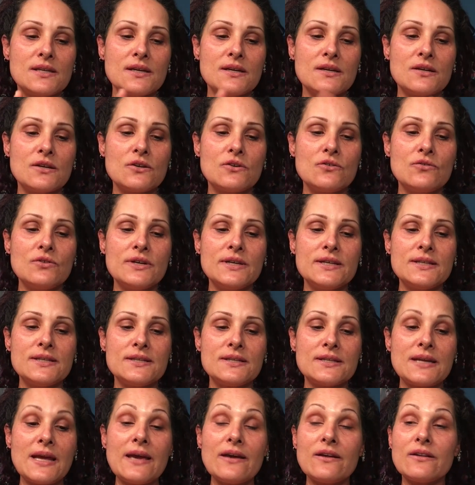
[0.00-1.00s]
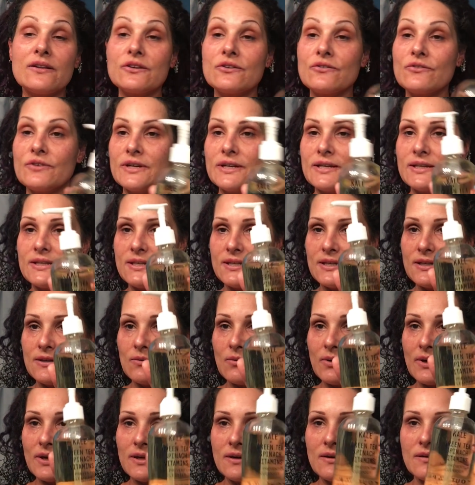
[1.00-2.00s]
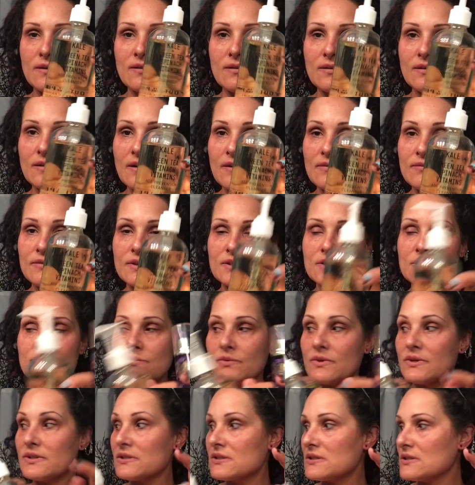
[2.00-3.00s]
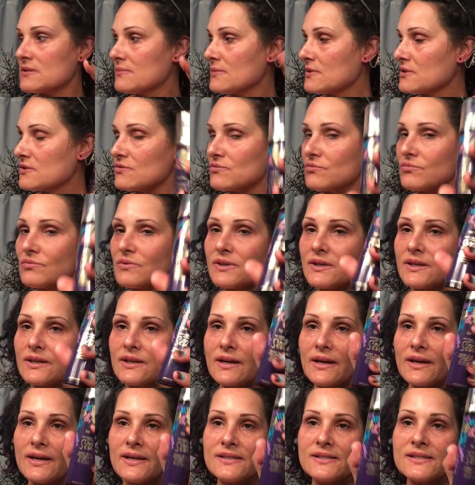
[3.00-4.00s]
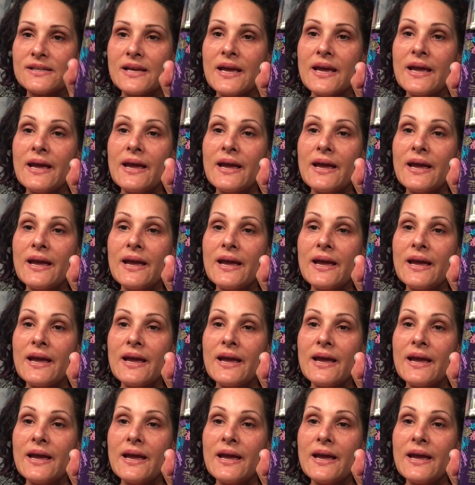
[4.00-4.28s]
the green kale and green tea one. Love this one. It smells really nice.